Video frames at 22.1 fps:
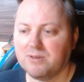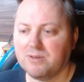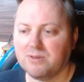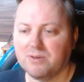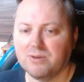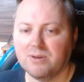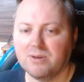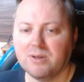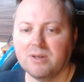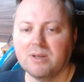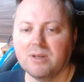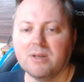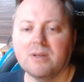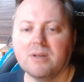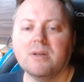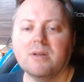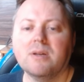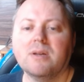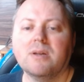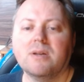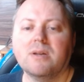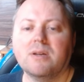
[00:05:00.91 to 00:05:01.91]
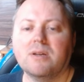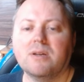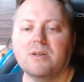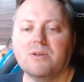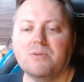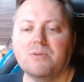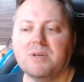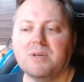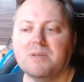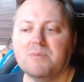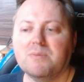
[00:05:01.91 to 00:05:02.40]
So
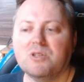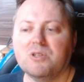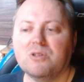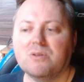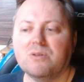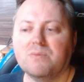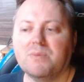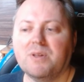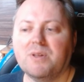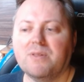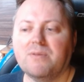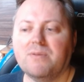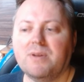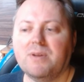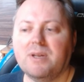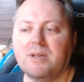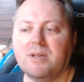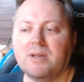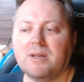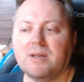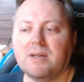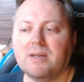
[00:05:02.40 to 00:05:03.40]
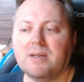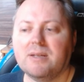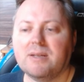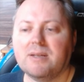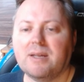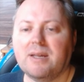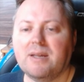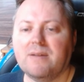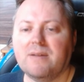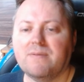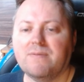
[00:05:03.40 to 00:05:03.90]
you went bishop b3 and
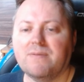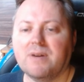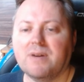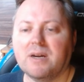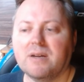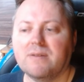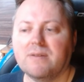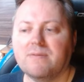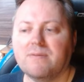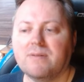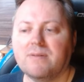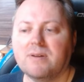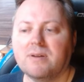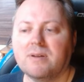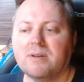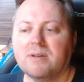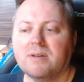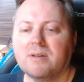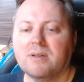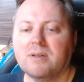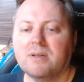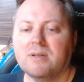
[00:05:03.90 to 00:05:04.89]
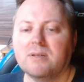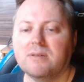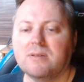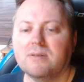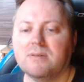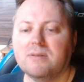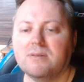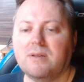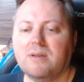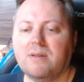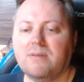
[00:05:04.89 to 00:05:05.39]
a5,
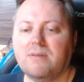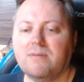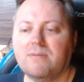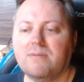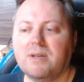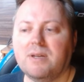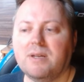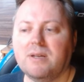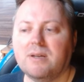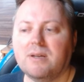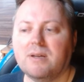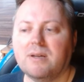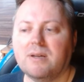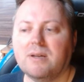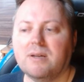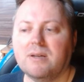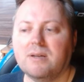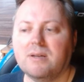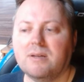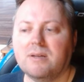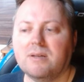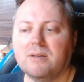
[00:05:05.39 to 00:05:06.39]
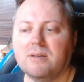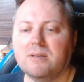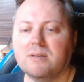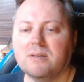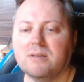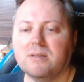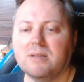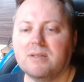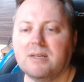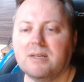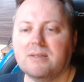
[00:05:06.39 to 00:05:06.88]
c3 and
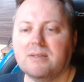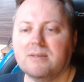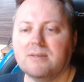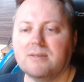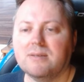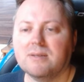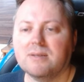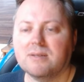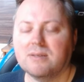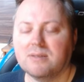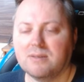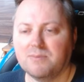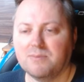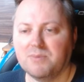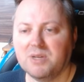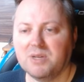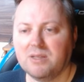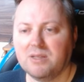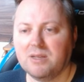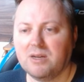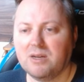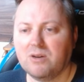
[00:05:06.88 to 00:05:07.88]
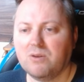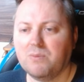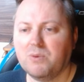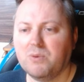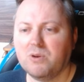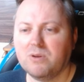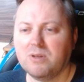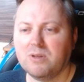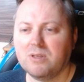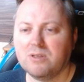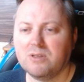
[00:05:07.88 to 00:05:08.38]
knight e6. But now
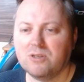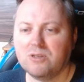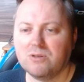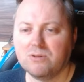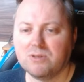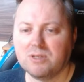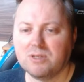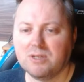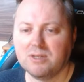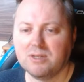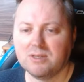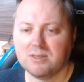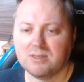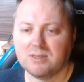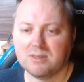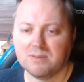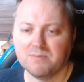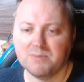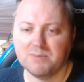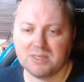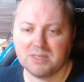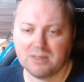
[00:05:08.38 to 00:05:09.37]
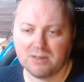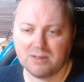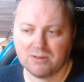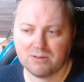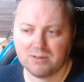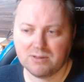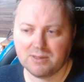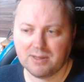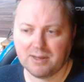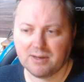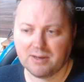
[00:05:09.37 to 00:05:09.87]
opponent shows his
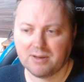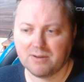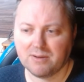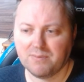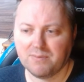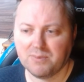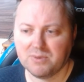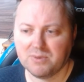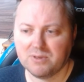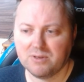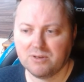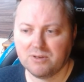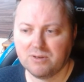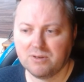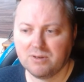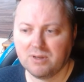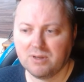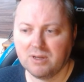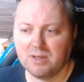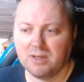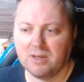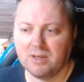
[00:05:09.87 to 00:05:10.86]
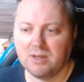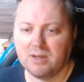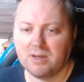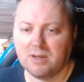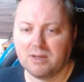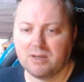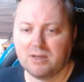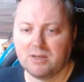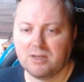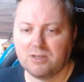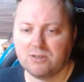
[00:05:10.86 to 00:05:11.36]
misunderstanding of position.
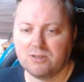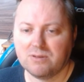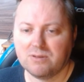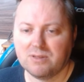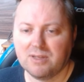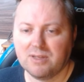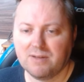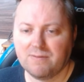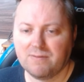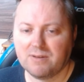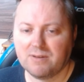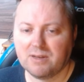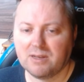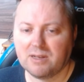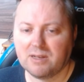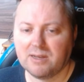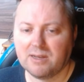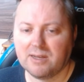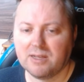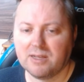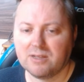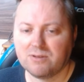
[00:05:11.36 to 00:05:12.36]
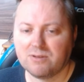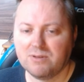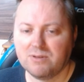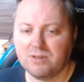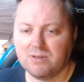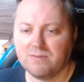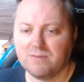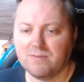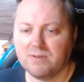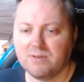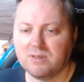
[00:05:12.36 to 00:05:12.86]
He should definitely get
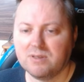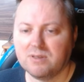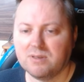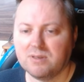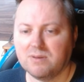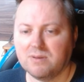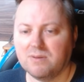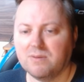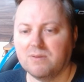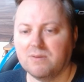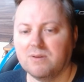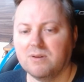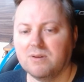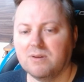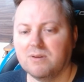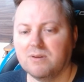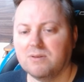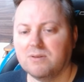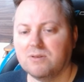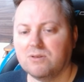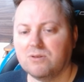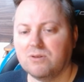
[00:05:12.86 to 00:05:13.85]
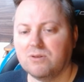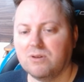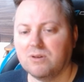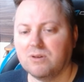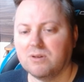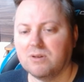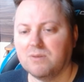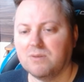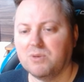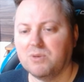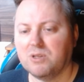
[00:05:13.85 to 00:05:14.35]
rid of this
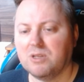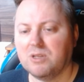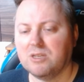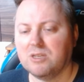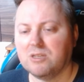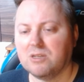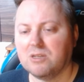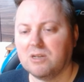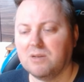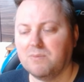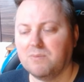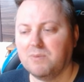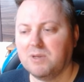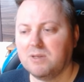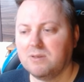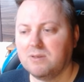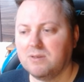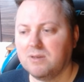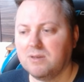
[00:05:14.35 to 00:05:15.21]
strong potentially piece.